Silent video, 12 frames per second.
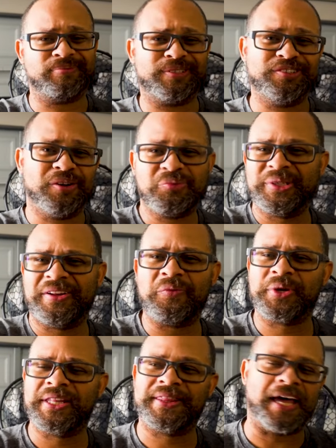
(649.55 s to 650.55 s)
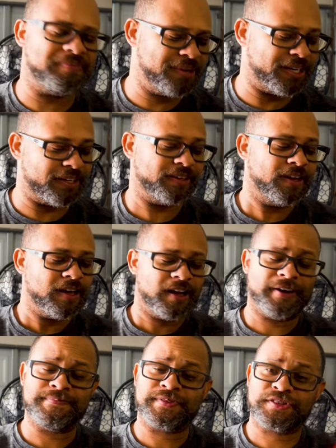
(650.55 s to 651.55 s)
but you normally don't get that many.
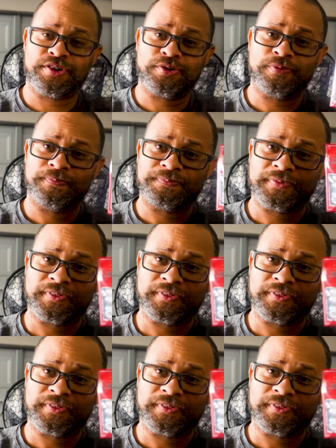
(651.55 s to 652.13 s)
So